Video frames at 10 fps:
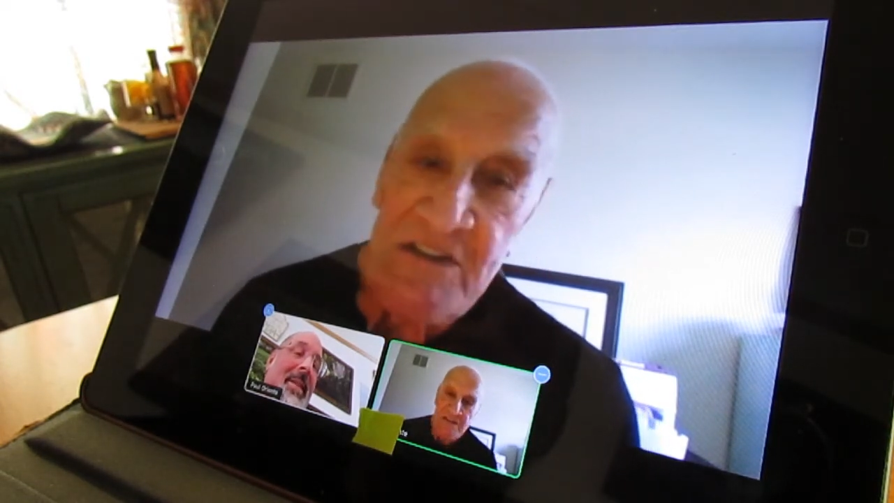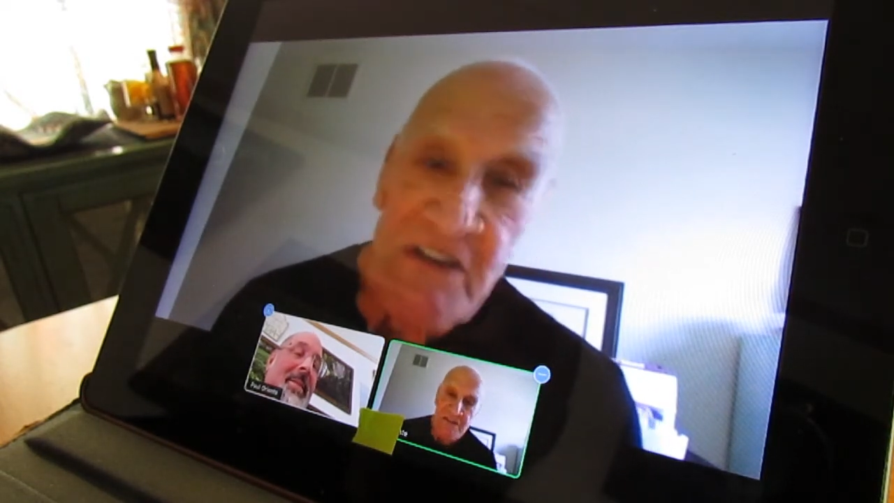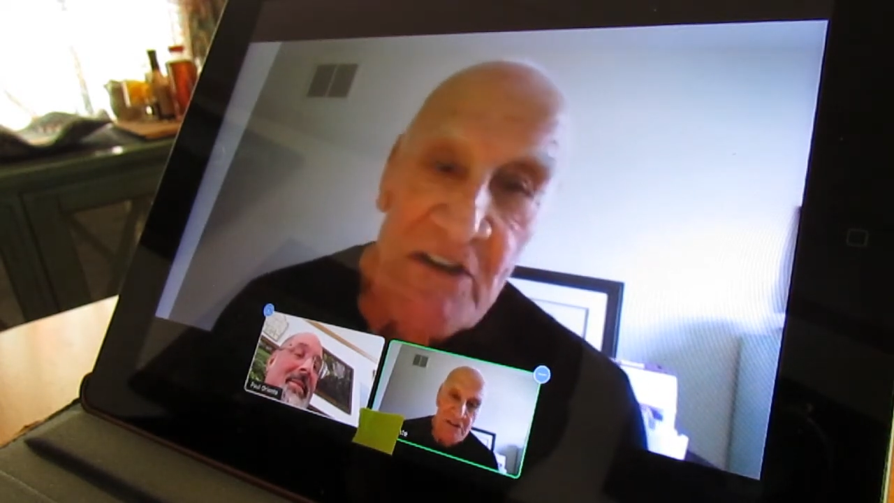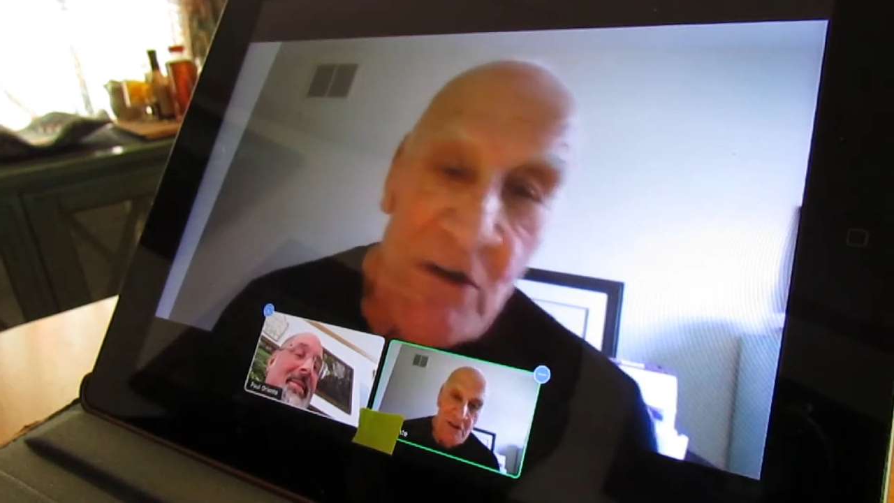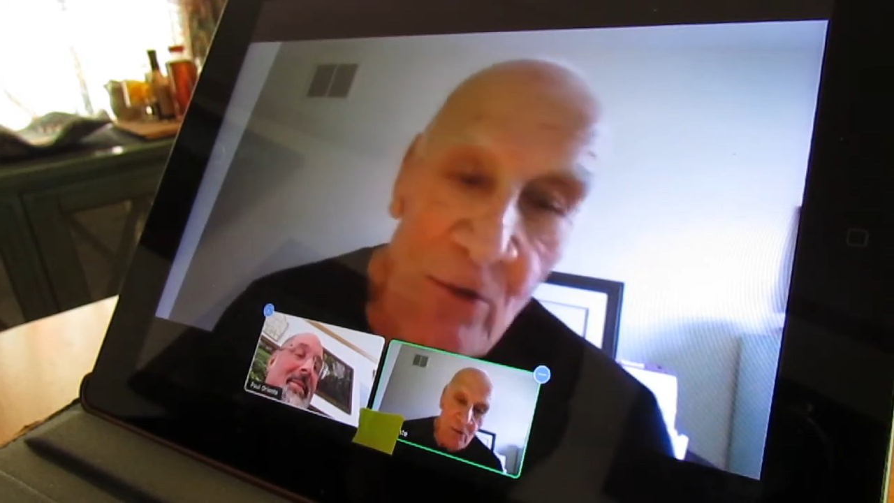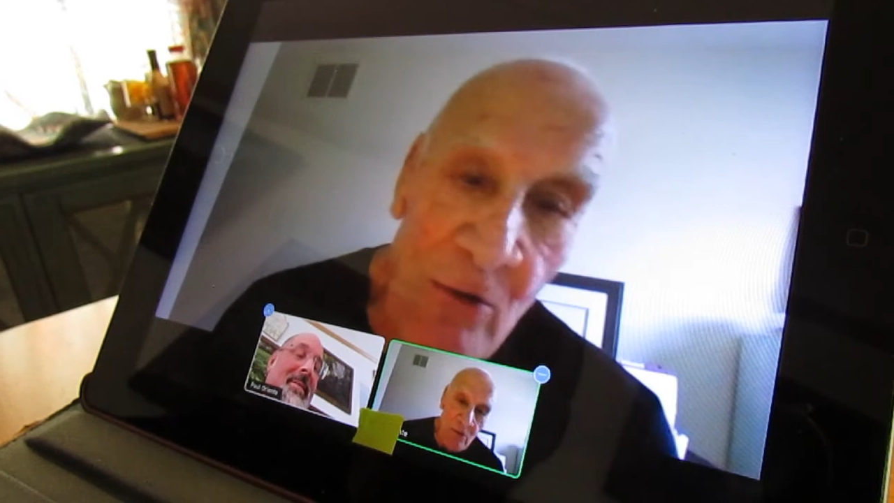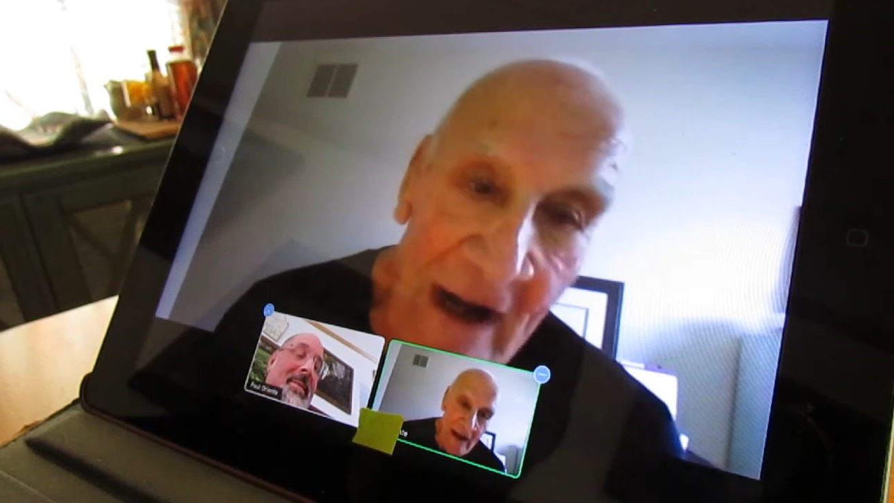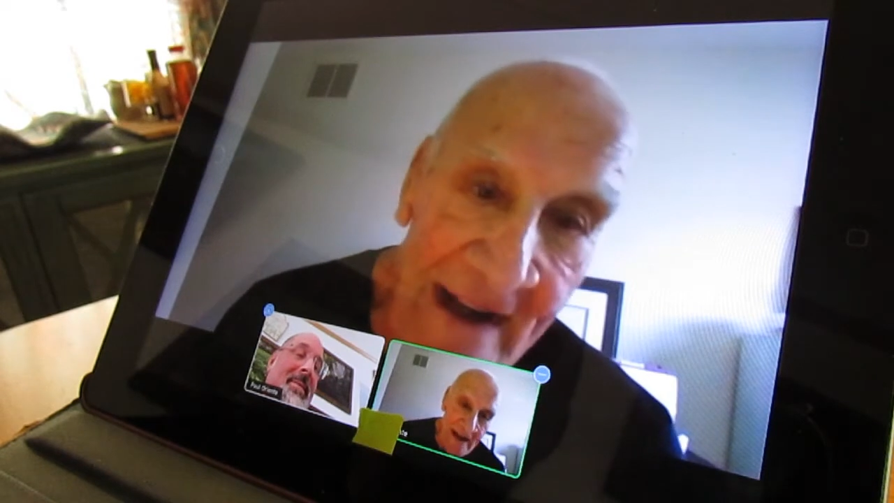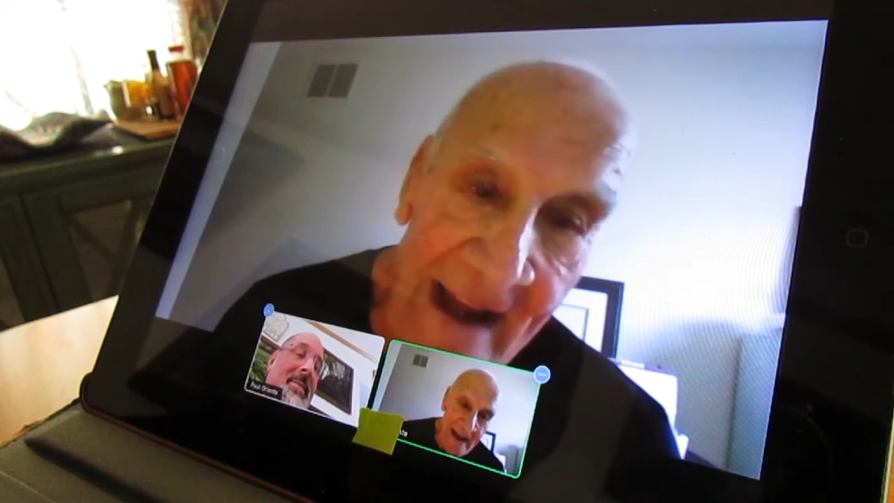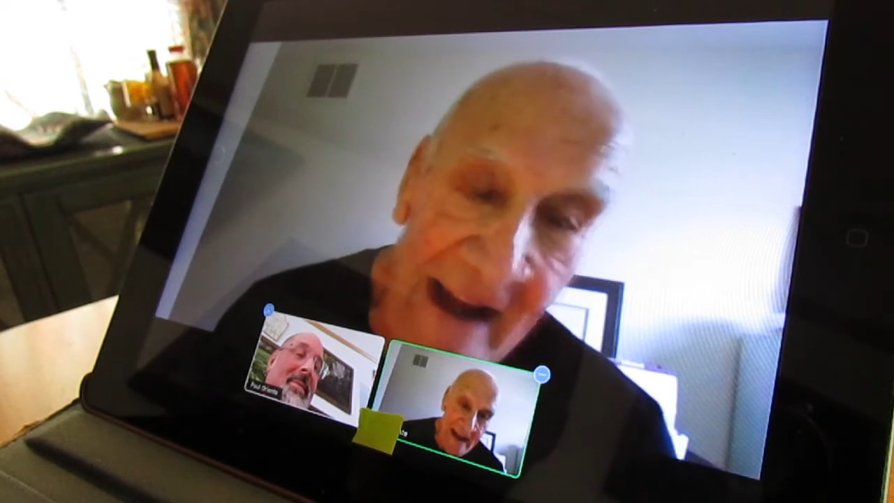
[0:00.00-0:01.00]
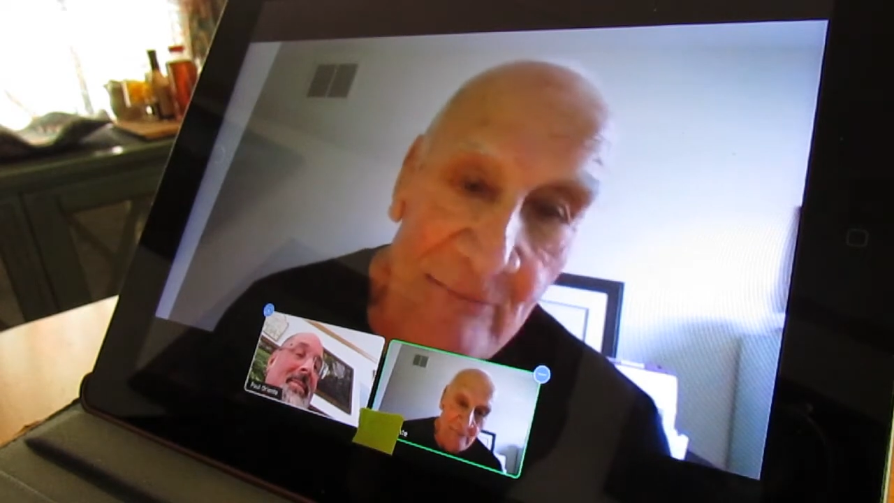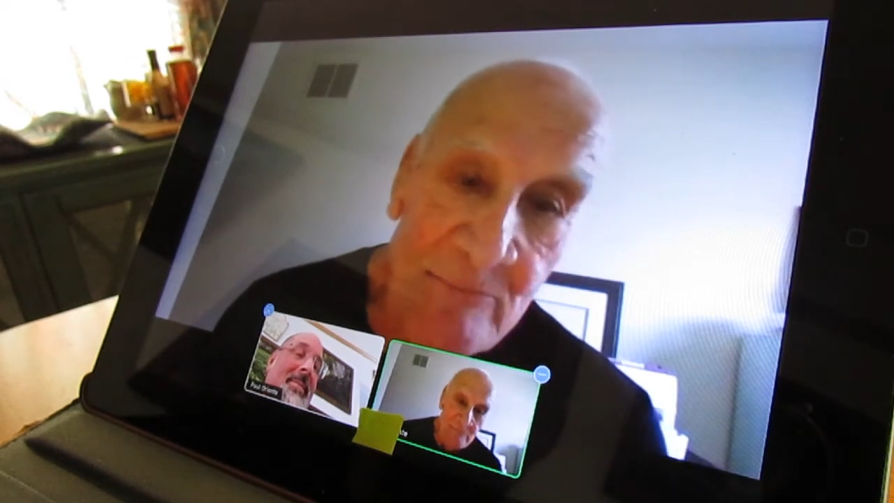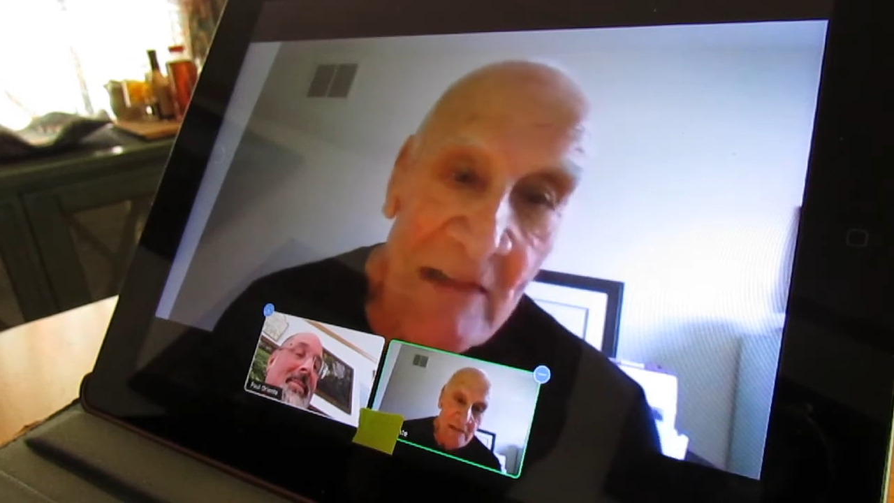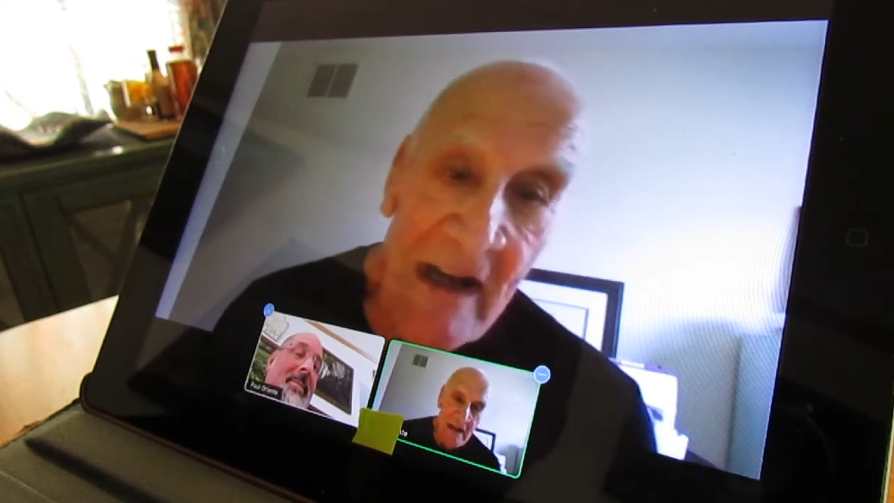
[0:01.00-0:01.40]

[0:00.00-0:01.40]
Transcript: He said, "Do you know who I am?"